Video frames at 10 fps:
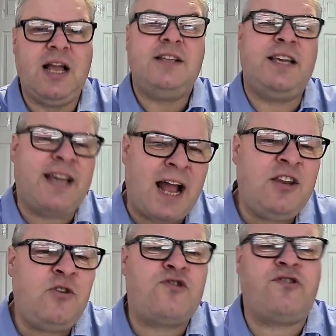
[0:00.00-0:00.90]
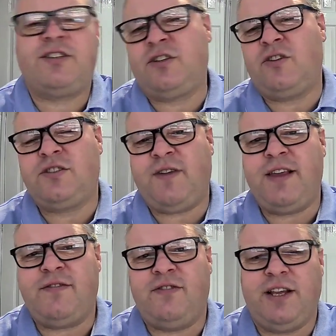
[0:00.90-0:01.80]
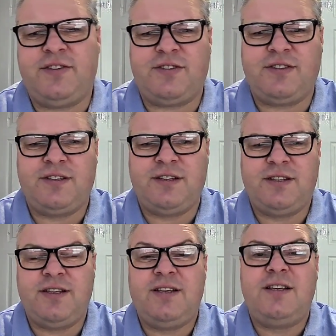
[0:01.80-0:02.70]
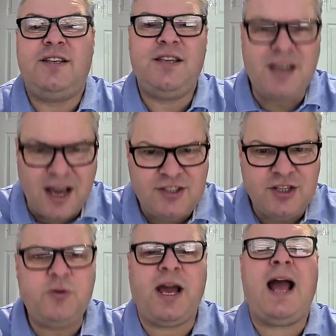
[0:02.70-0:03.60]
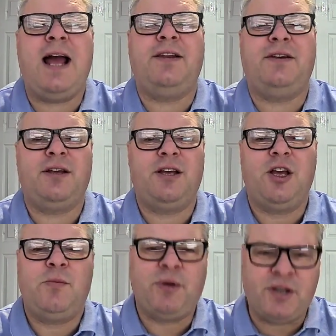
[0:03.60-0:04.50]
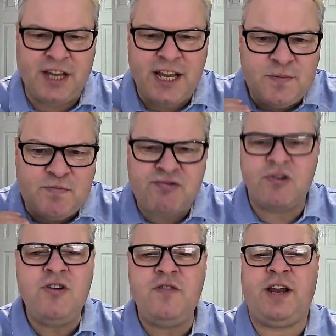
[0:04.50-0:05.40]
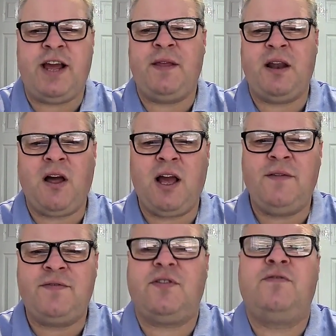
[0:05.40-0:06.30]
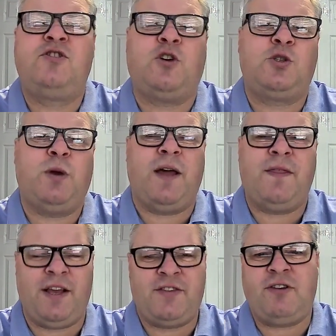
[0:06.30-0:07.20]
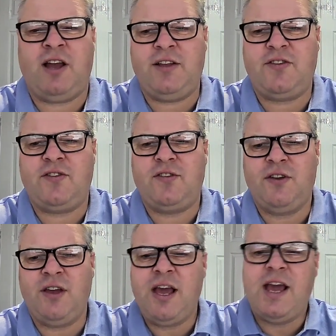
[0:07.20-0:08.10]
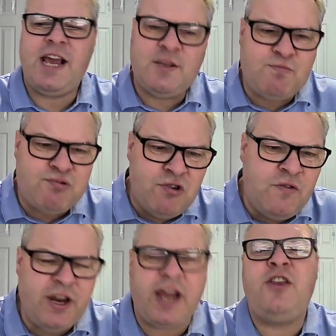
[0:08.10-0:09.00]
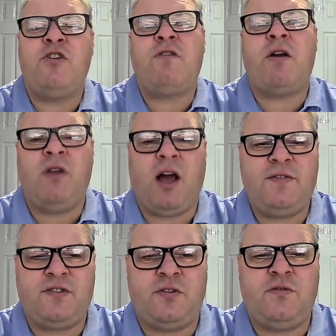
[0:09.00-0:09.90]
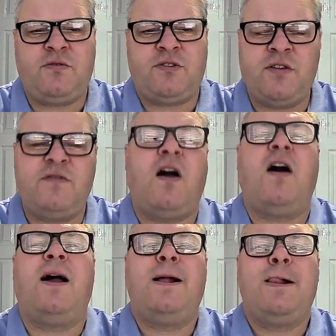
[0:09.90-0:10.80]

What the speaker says: See, can you trust God's faithfulness? Yes, you can, because he's proved it in the lives of Joshua and the Israelites. He's proved it in your own life so far.